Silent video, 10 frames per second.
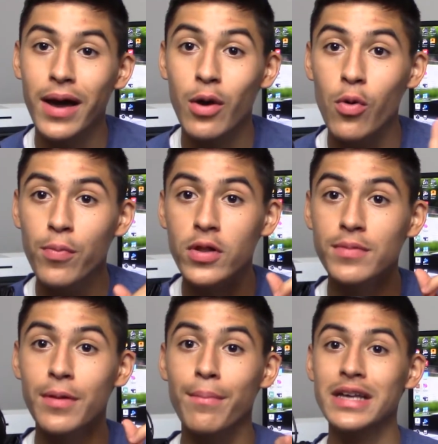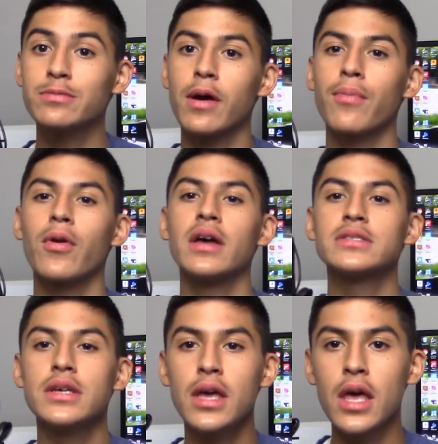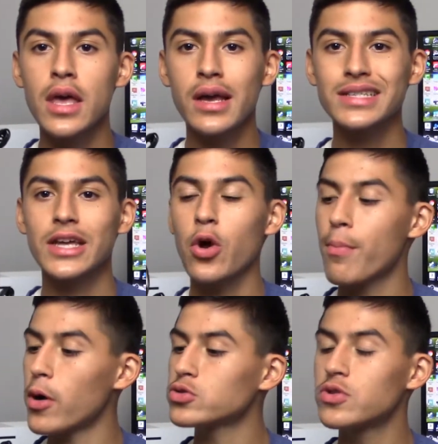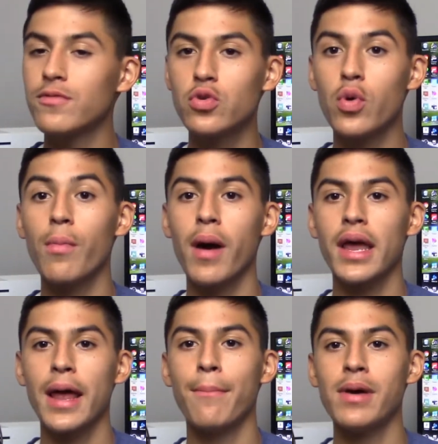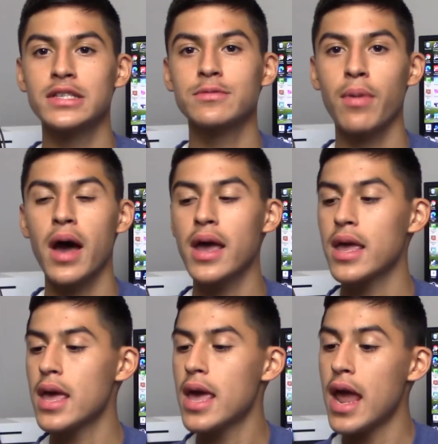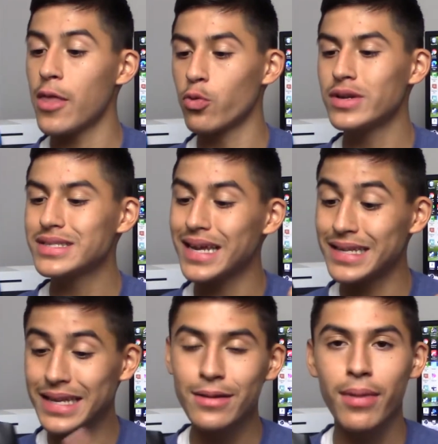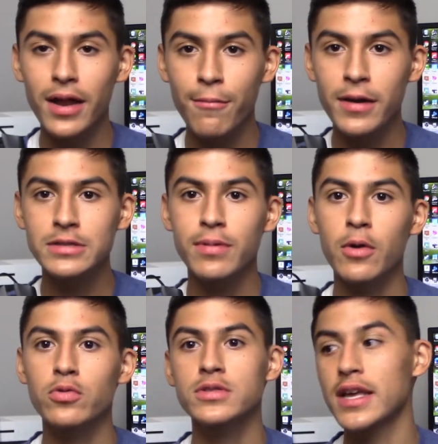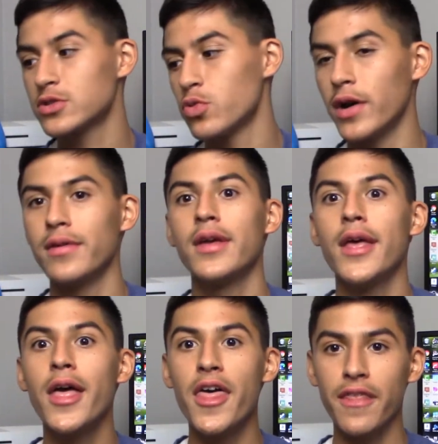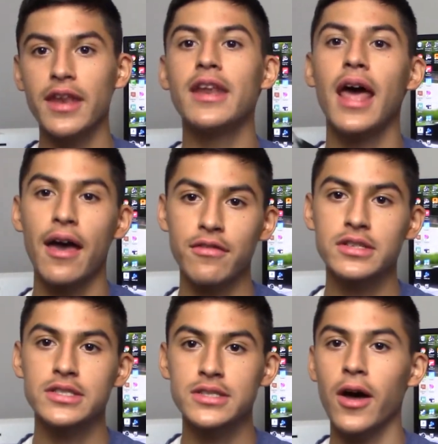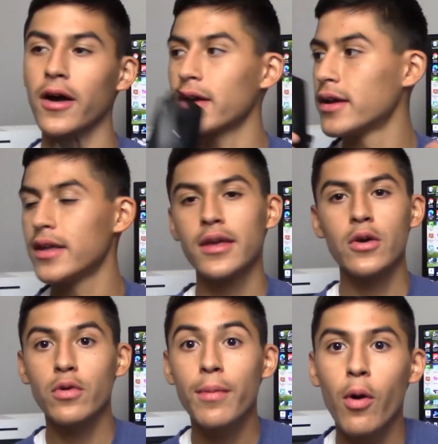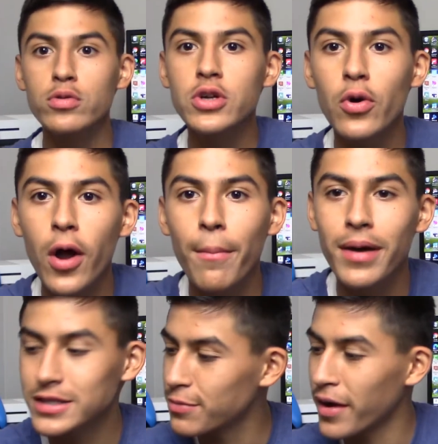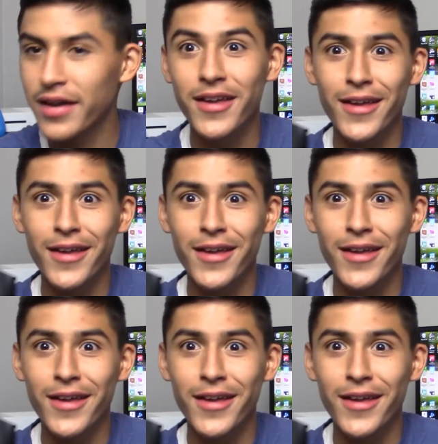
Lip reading: I will pull up the Best Buy price because I know most of you will buy it at Best Buy. And the reason I didn't buy it at Best Buy was, guess what? They didn't have it in stock. Come on, what's going on, Best Buy?